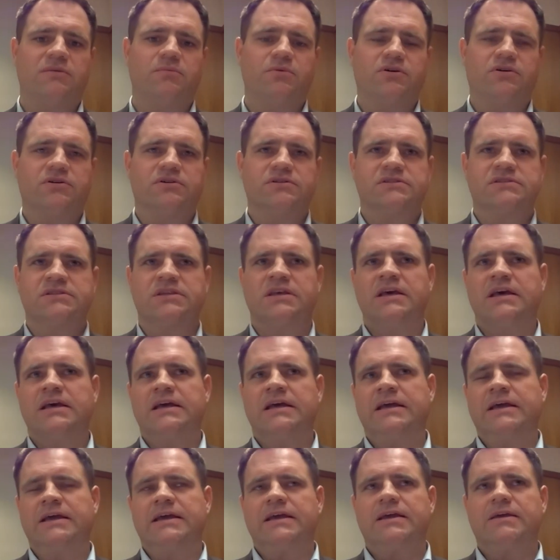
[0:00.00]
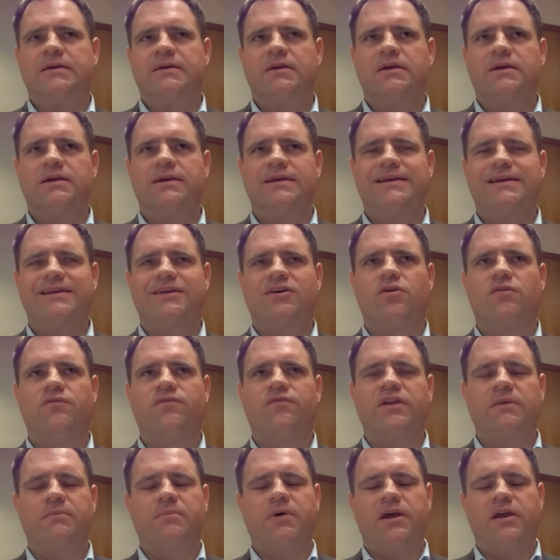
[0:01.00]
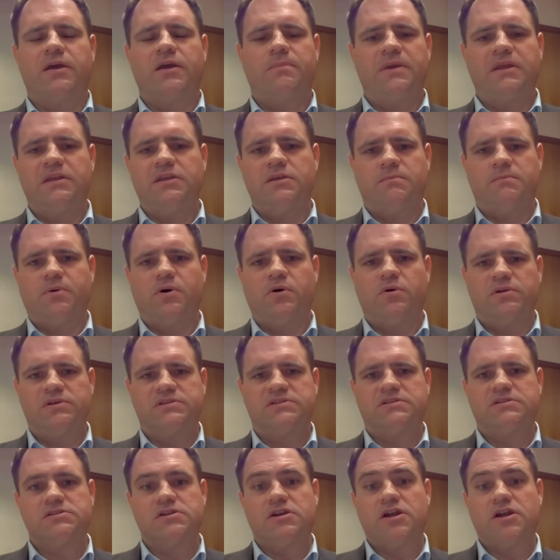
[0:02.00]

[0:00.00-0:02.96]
because governing by opinion poll isn't an